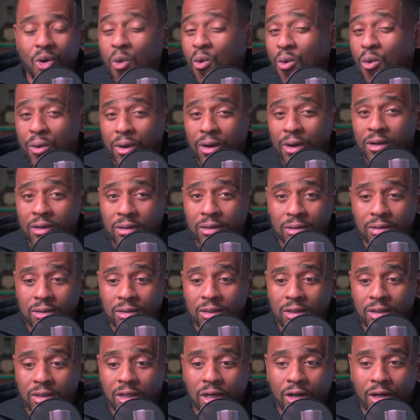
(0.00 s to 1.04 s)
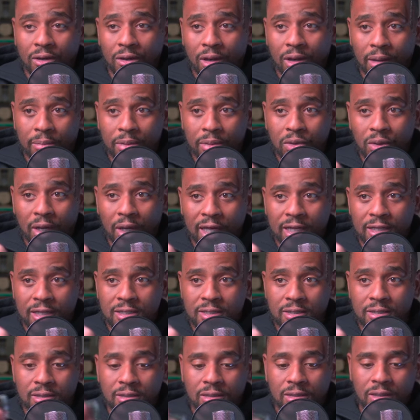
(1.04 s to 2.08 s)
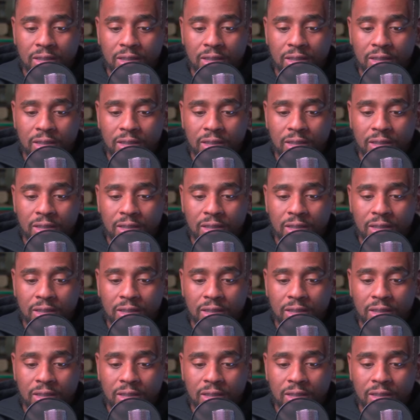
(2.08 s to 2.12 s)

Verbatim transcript: or, you know, a bootlace.